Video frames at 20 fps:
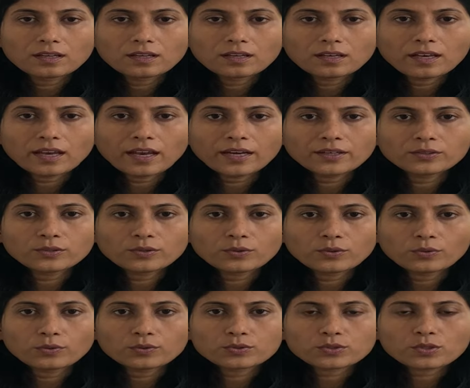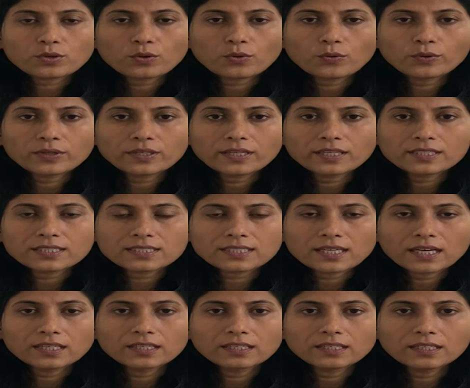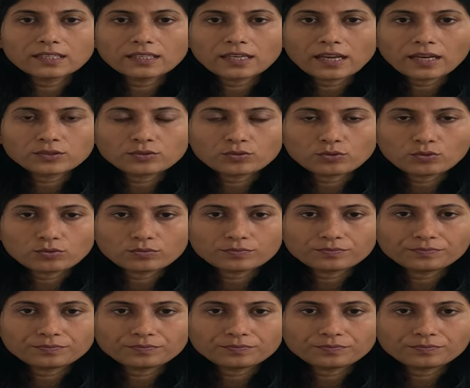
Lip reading: Let go, slowly and steadily let go.